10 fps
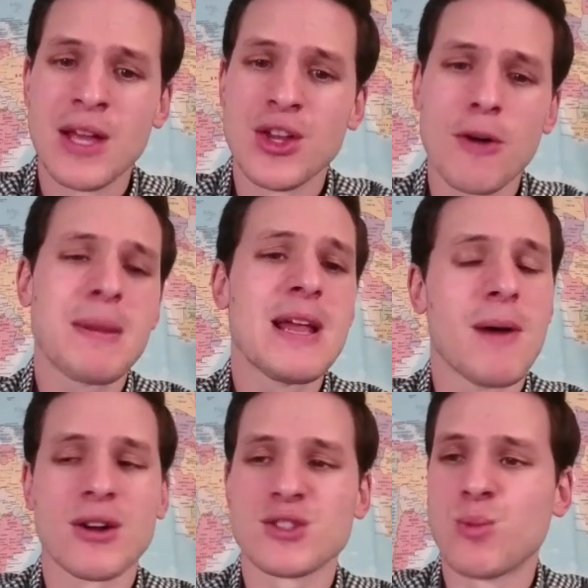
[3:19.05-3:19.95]
European
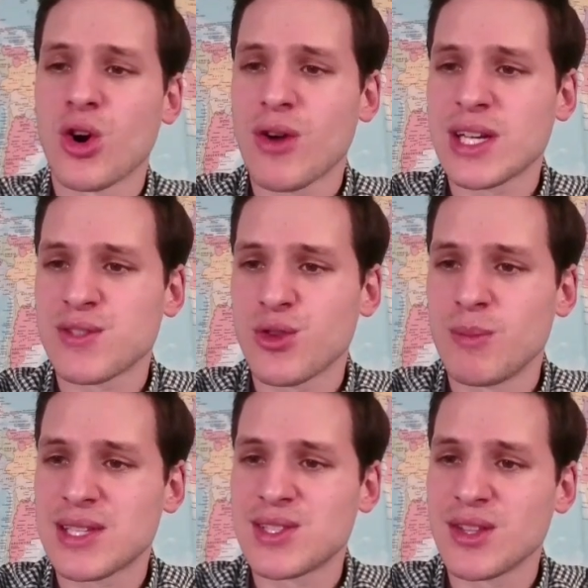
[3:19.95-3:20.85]
model's more aggressive with
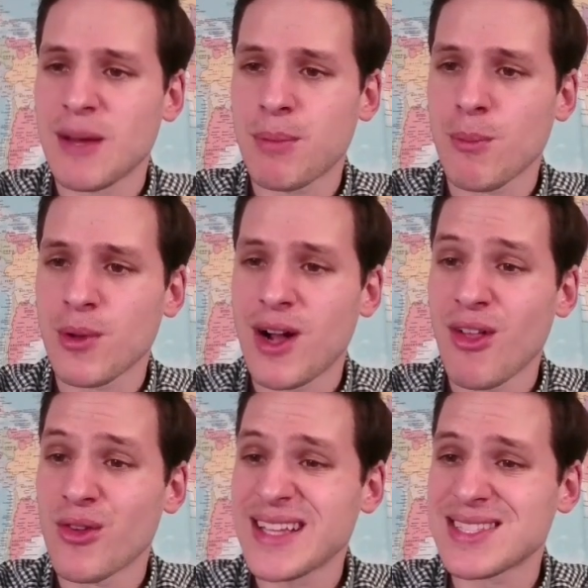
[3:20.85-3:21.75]
mixing. That purple
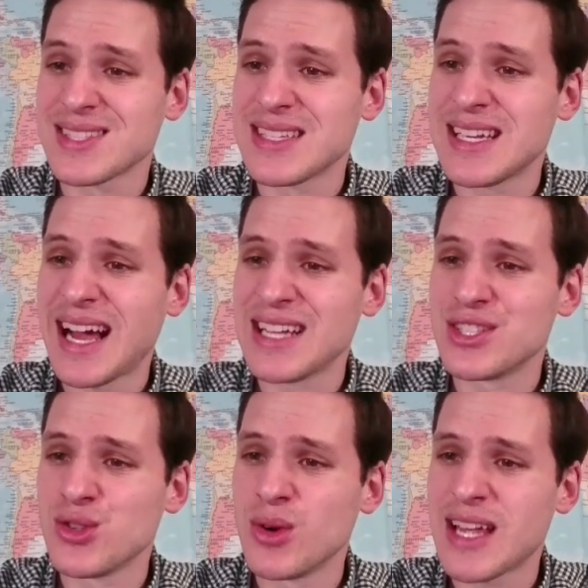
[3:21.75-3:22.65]
color, that sleet, I
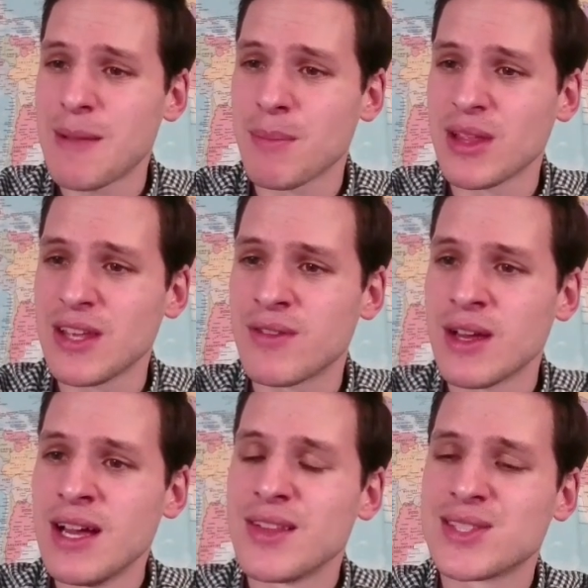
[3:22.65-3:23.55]
do, again, believe
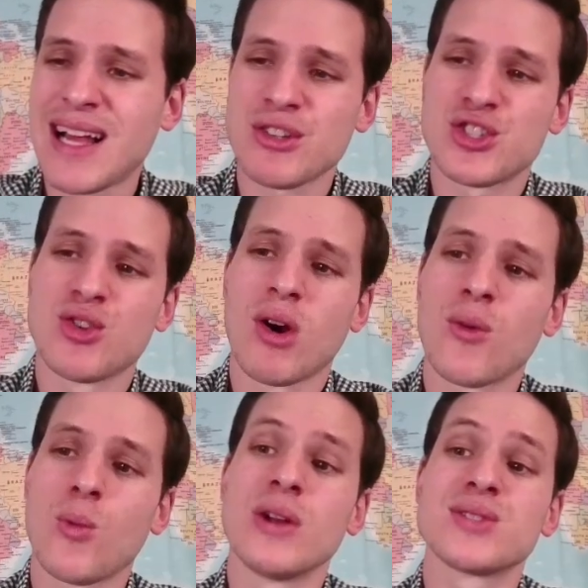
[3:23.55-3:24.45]
the South
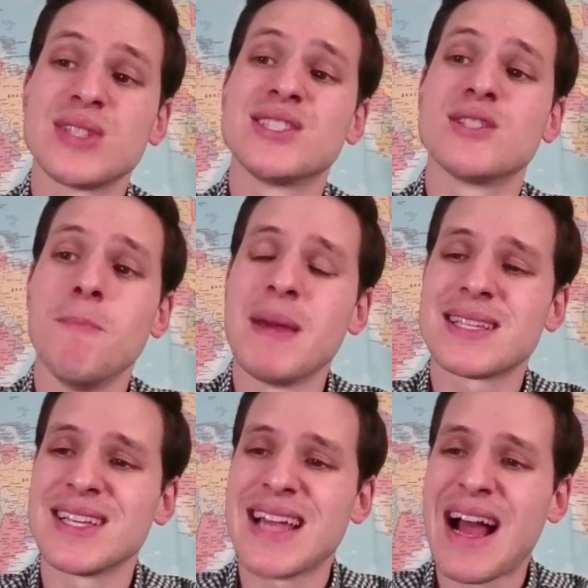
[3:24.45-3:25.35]
Shore will see some
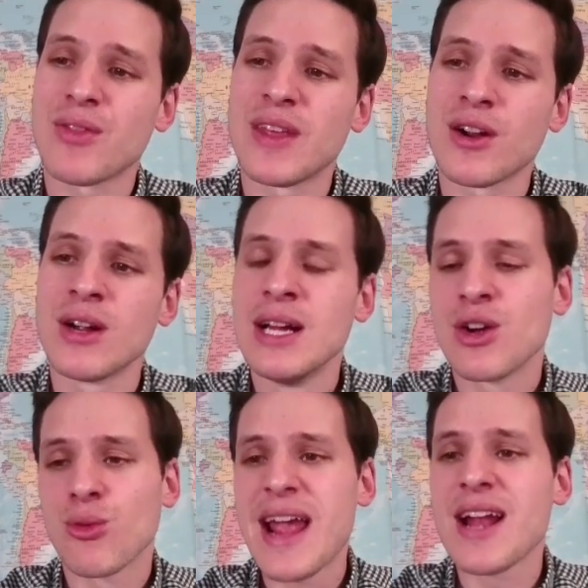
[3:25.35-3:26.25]
mixing out there,
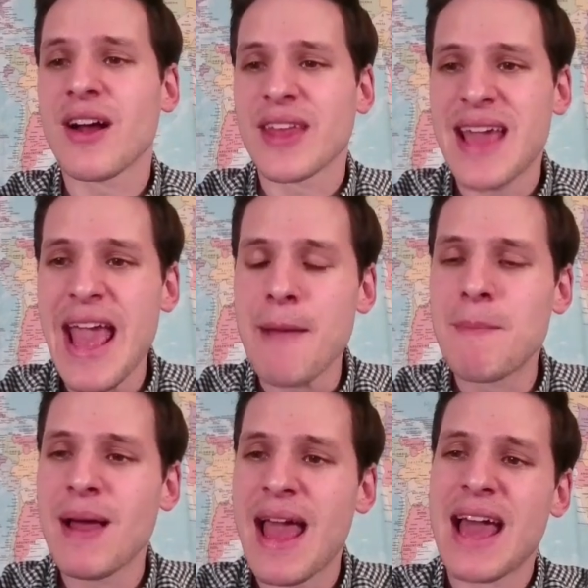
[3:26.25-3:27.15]
rain on the
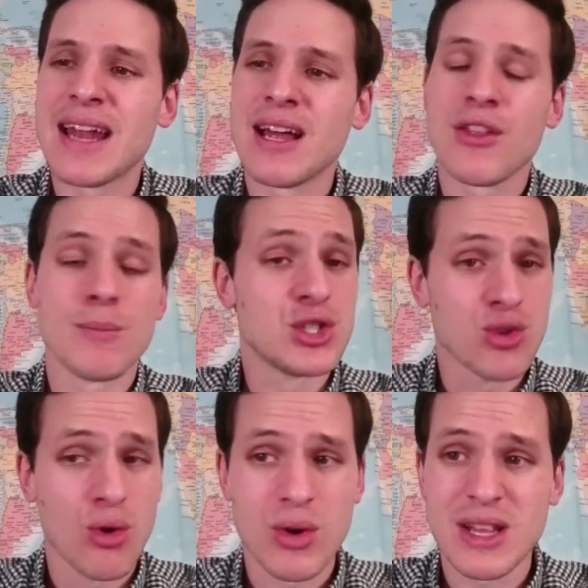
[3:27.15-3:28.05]
Cape, and the
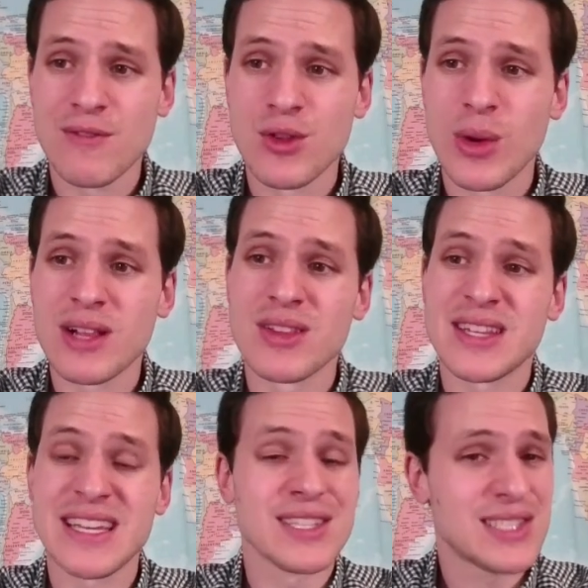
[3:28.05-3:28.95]
majority of New
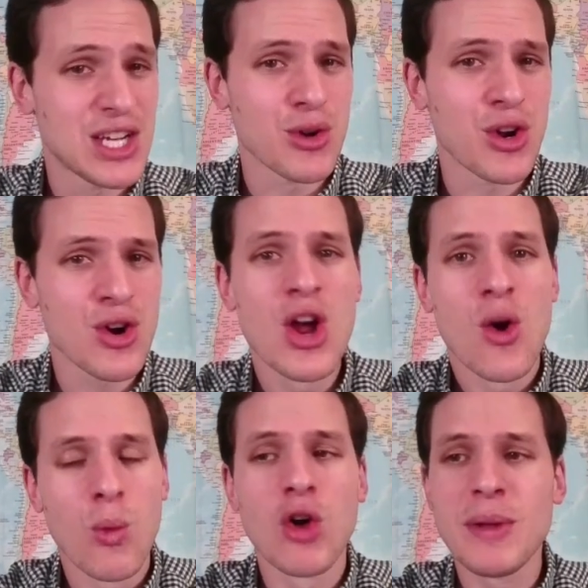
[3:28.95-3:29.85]
England, the interior,
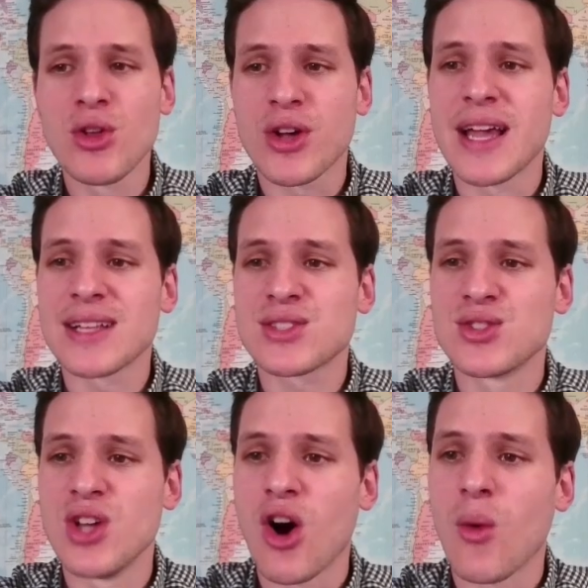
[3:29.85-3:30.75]
will be looking at
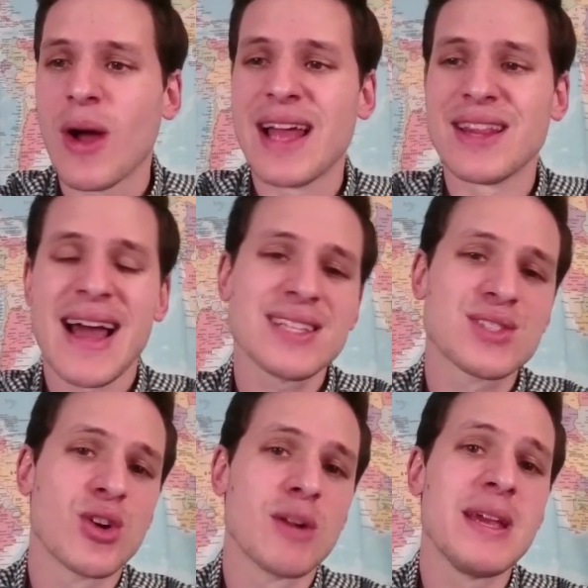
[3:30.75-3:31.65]
snow, and
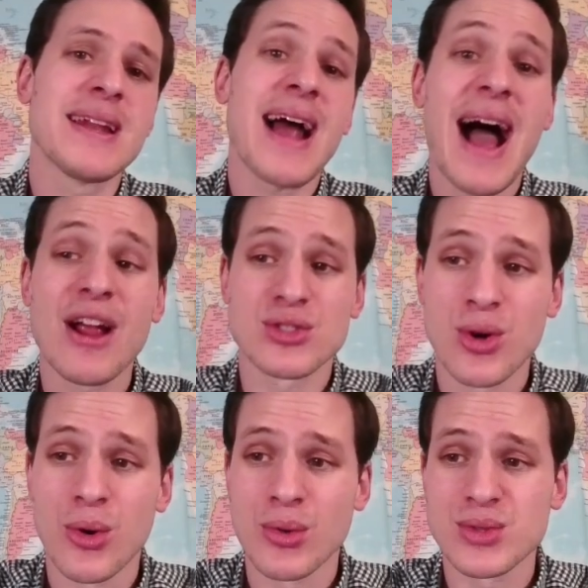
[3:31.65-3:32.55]
that's going to mean higher
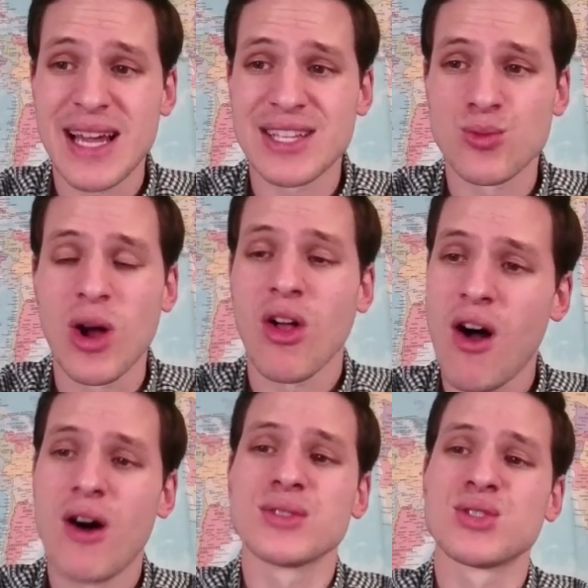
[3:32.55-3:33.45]
totals as well.
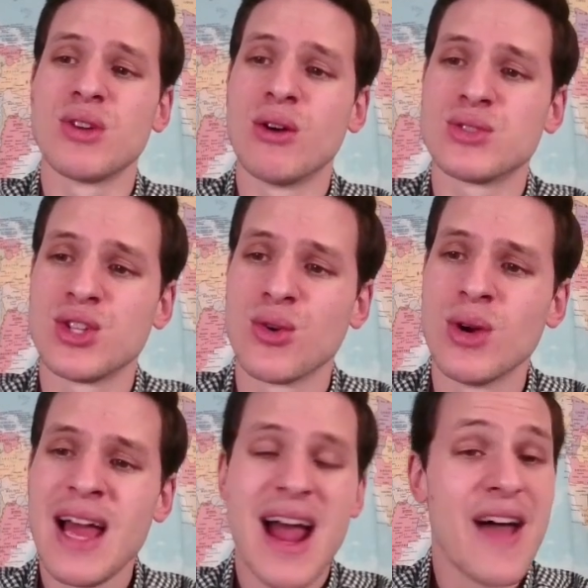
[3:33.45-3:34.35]
I'll also note,
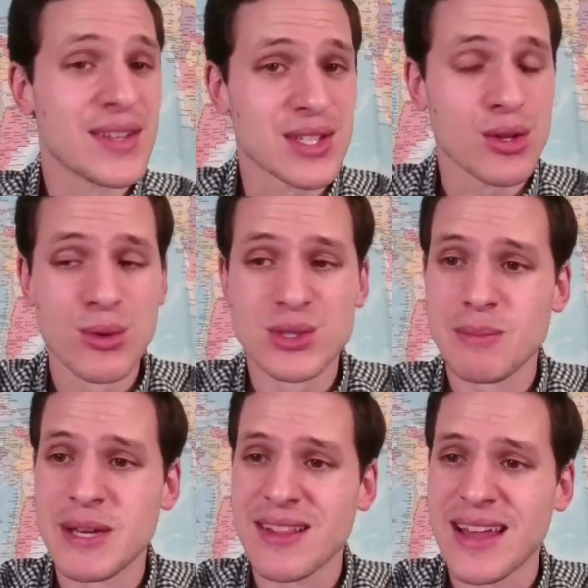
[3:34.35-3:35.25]
too, and this includes
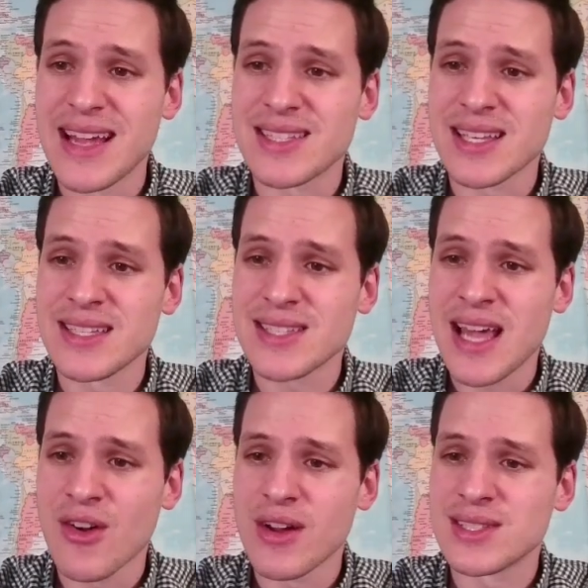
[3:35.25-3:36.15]
the Mid-Atlantic, these
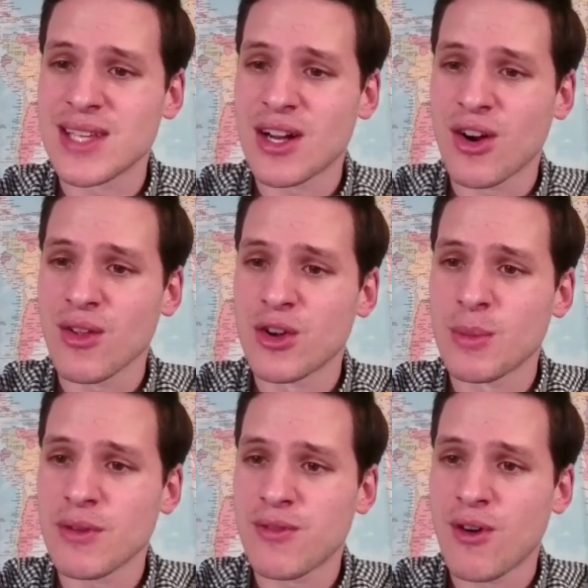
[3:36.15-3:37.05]
areas that are a little
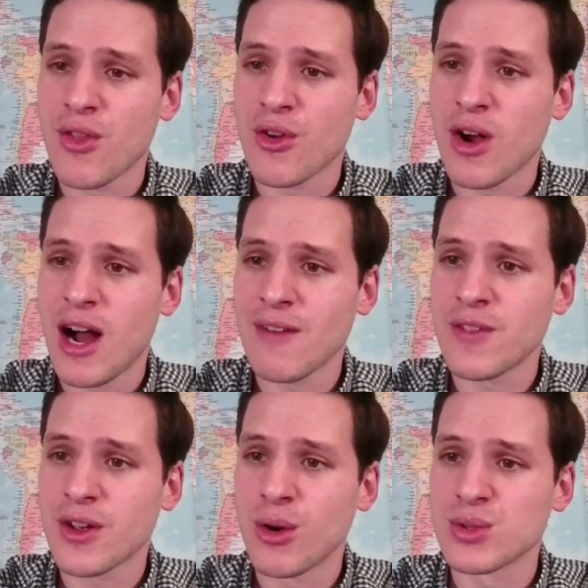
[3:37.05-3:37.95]
bit farther
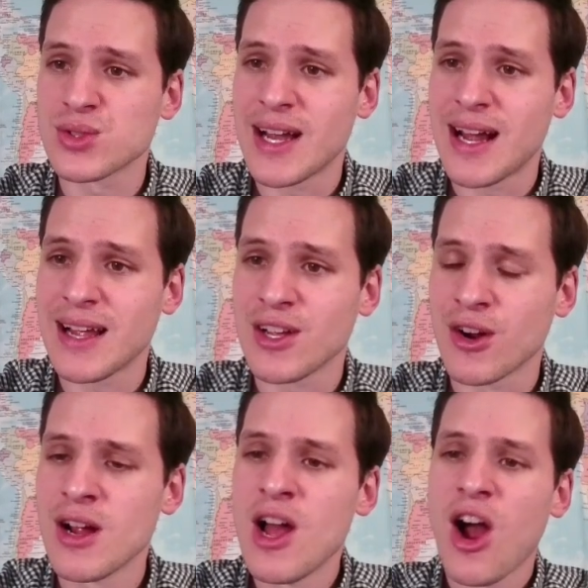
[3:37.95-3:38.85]
off the coastline out
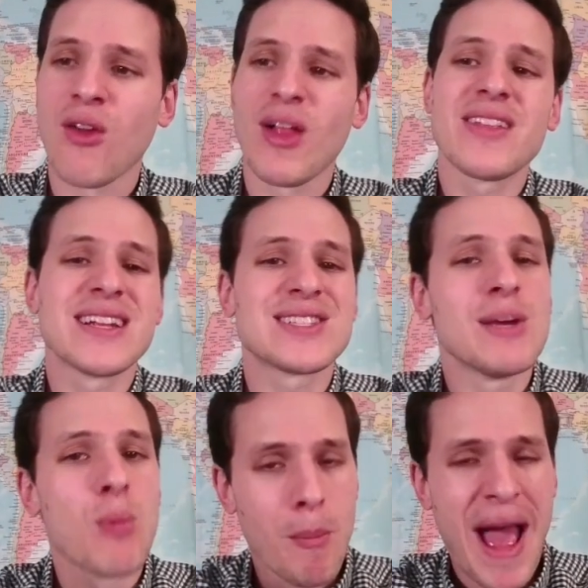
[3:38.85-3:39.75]
here are likely to
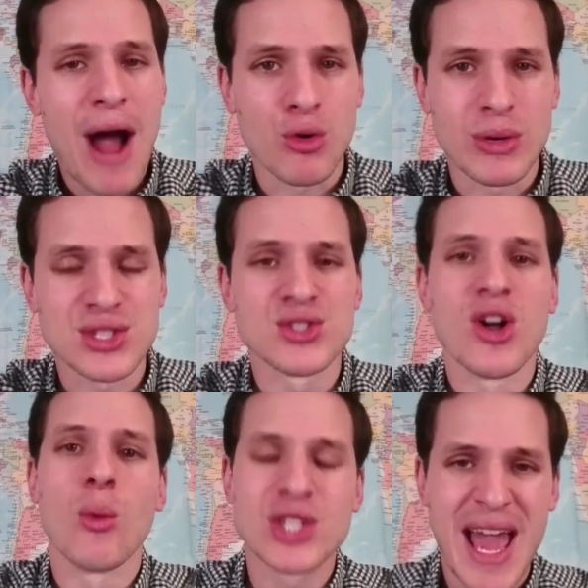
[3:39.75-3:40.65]
see more powdery
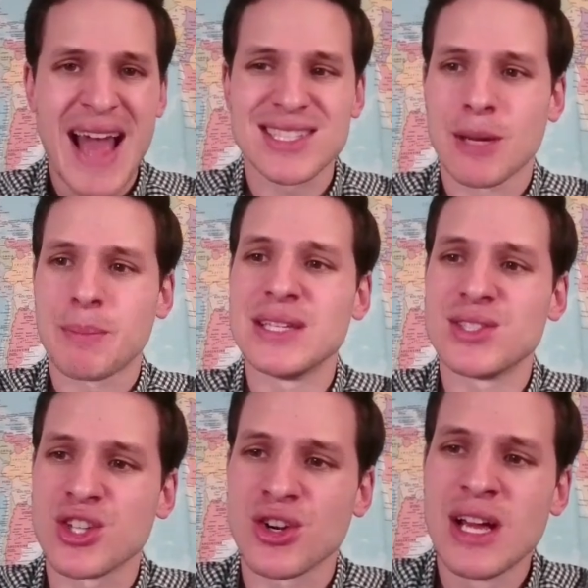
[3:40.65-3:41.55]
snow, which adds up
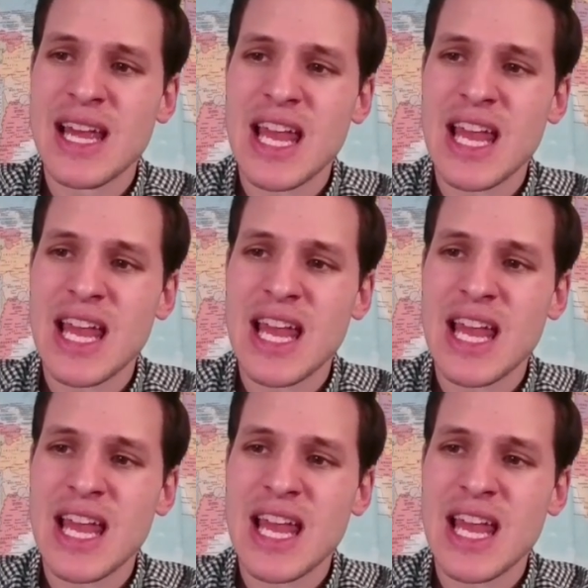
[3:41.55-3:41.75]
easier.